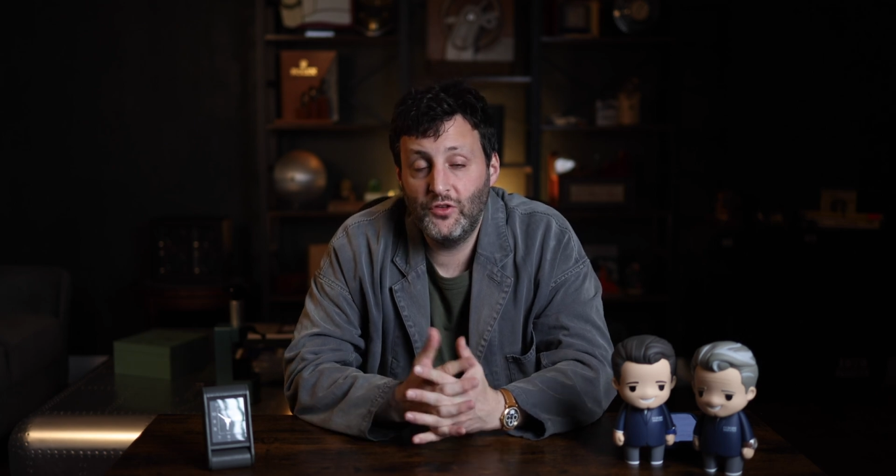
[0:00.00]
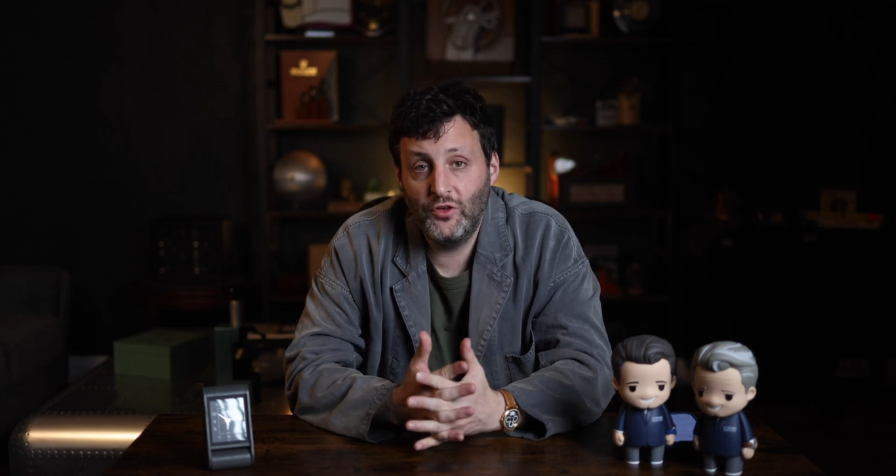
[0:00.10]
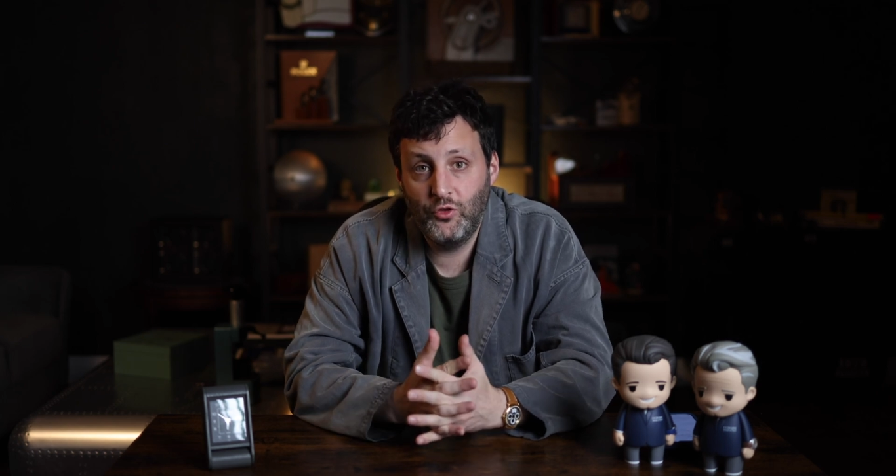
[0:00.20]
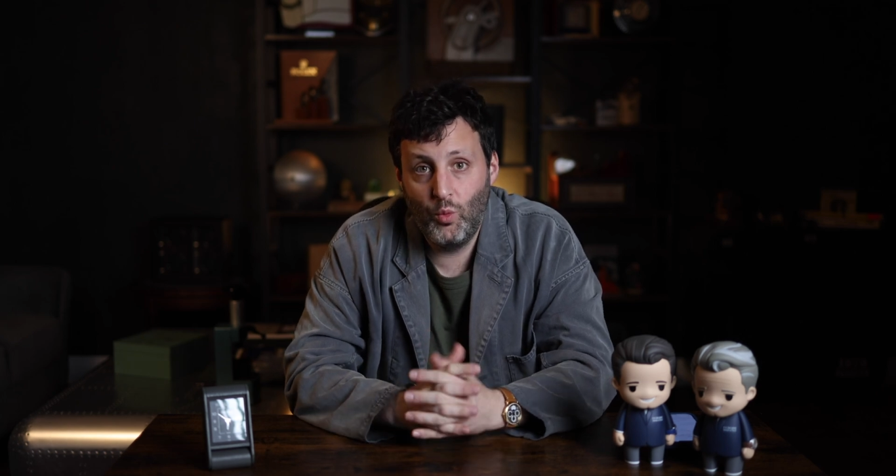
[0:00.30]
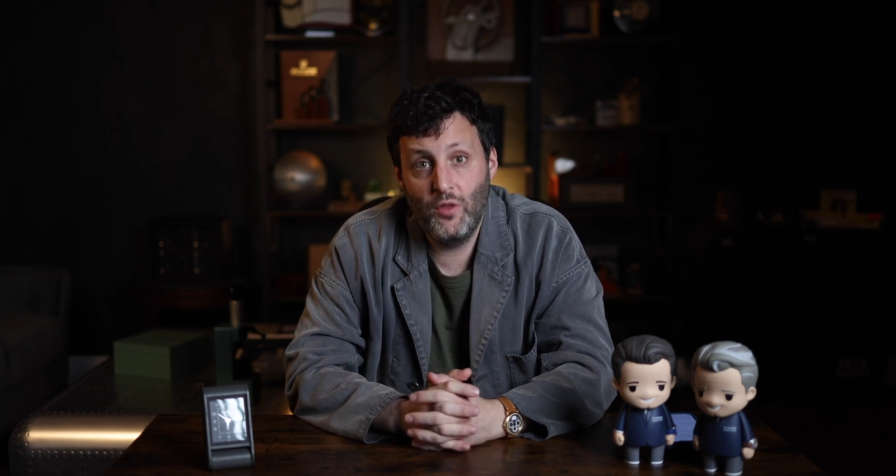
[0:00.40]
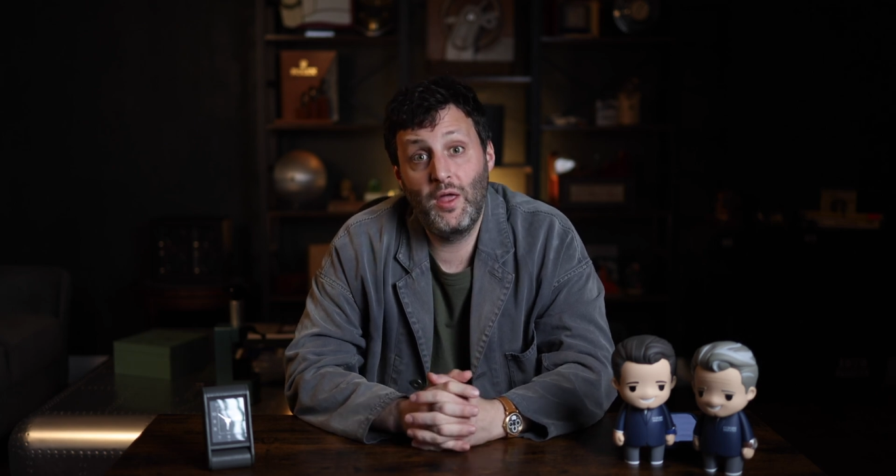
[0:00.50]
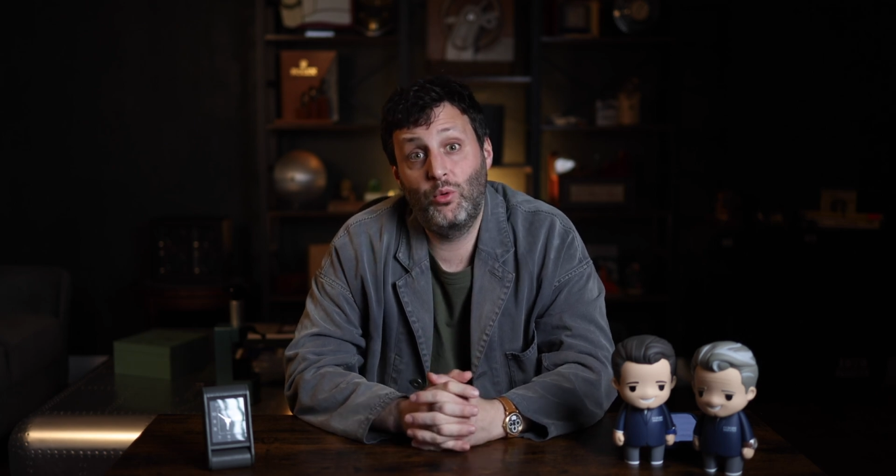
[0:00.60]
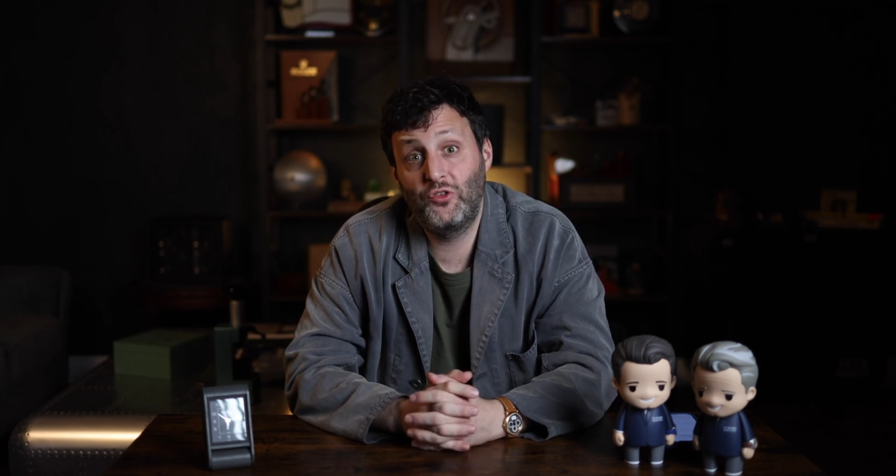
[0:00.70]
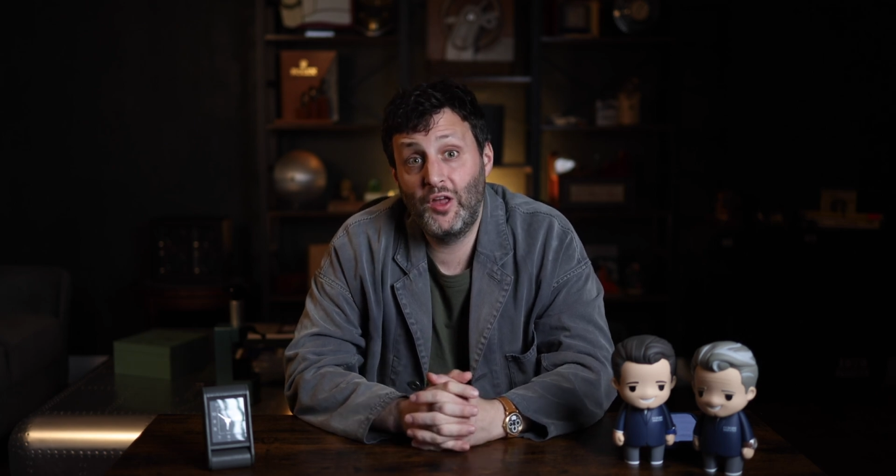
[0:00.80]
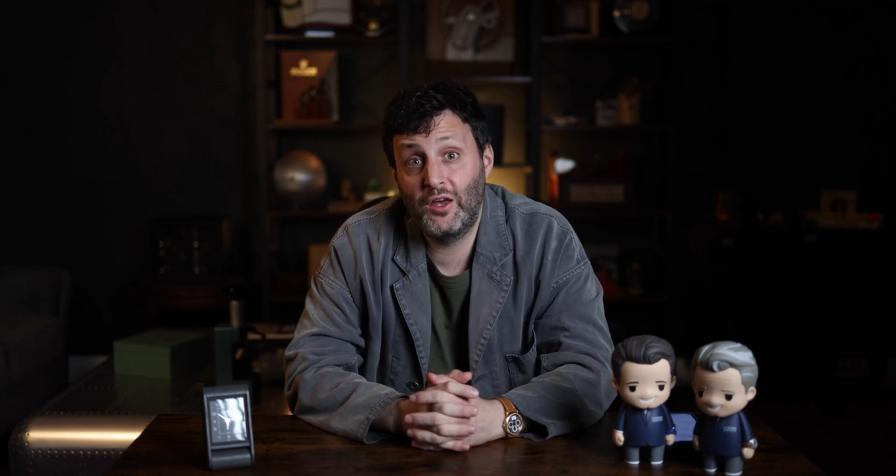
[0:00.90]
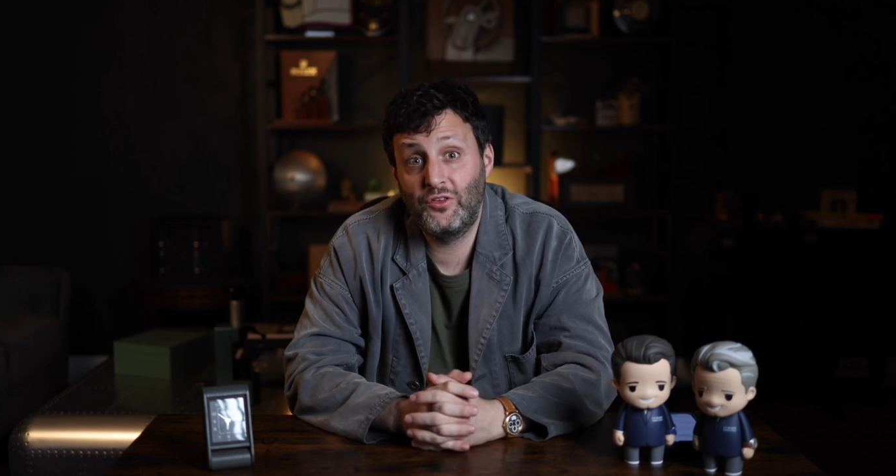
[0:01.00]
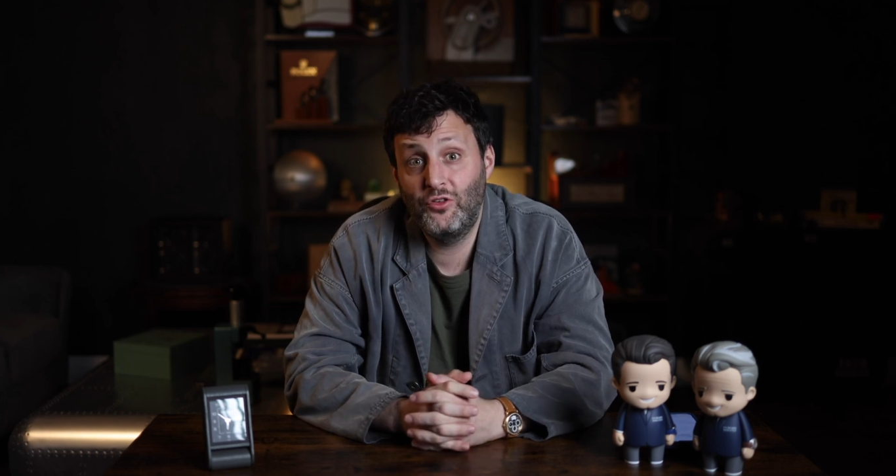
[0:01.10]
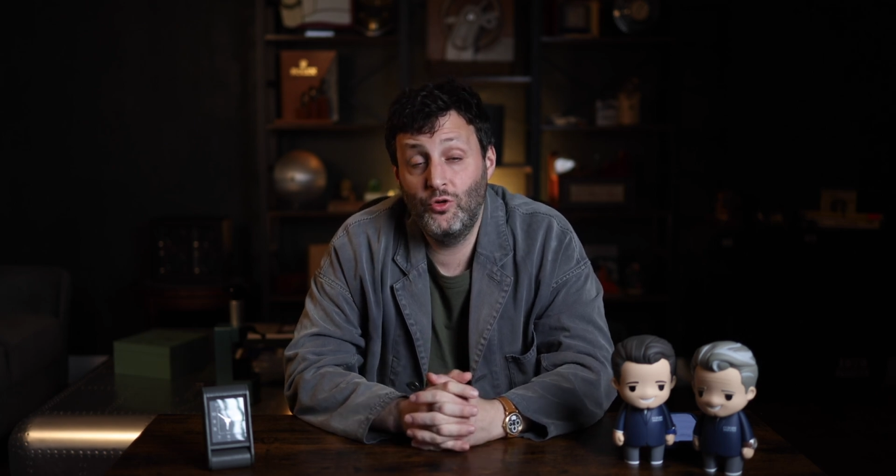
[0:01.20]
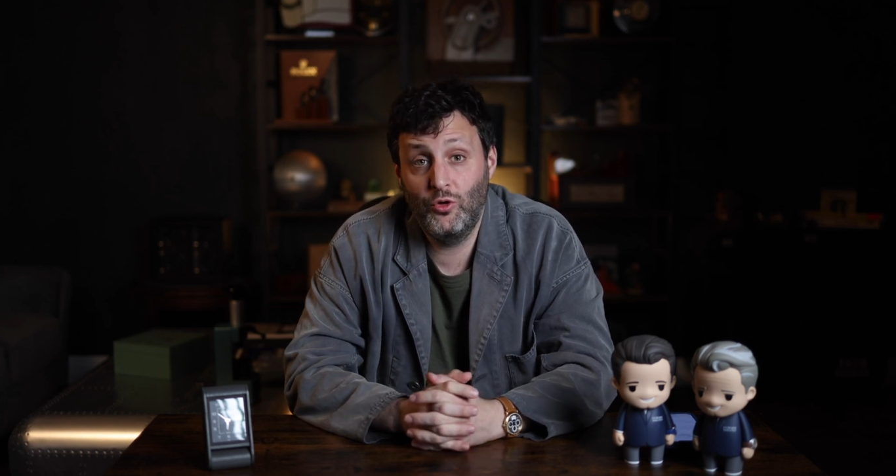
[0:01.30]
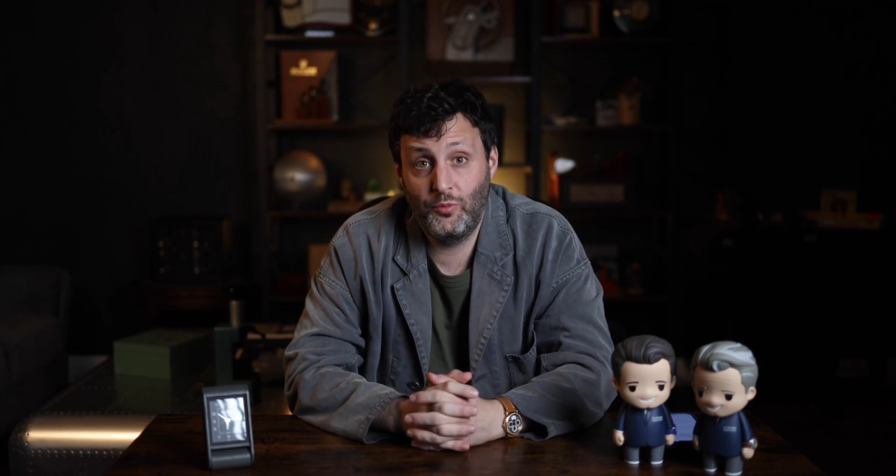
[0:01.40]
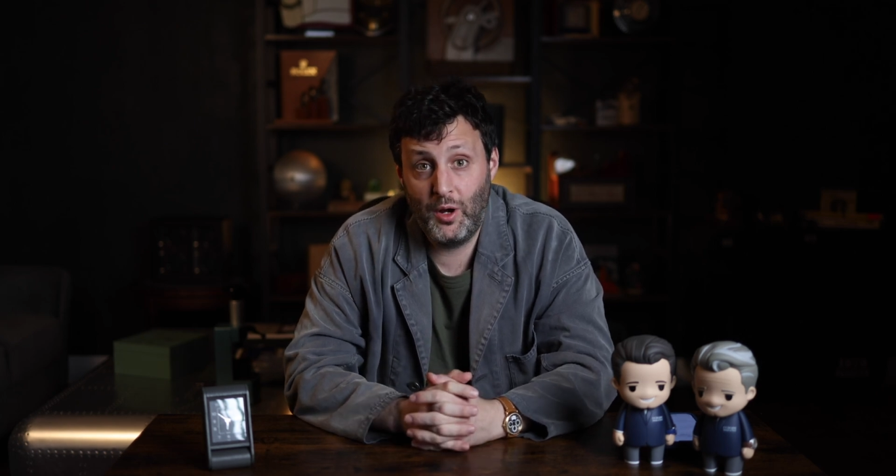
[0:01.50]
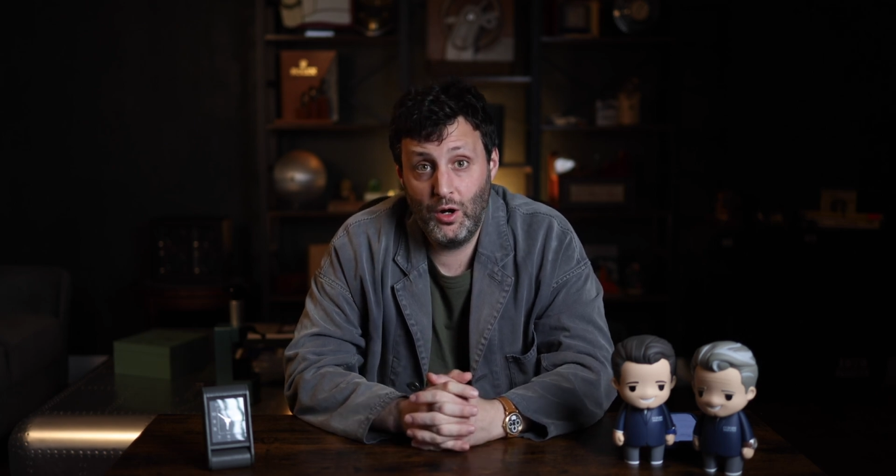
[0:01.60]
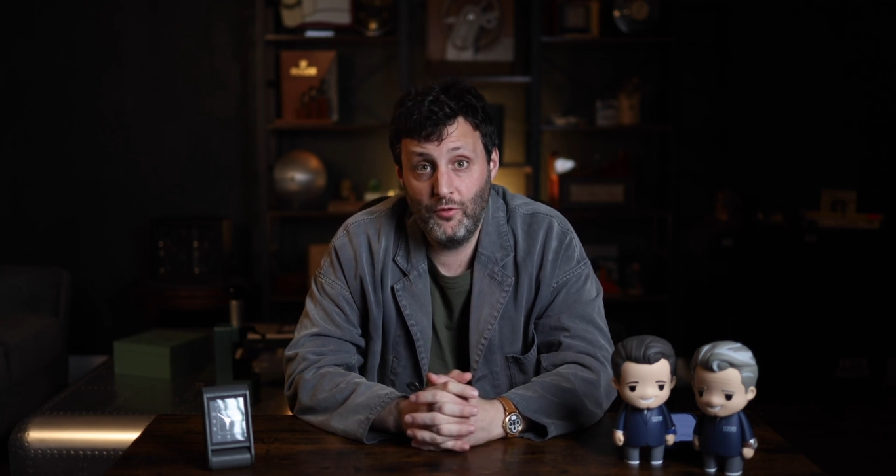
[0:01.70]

is the one that was texted to us by our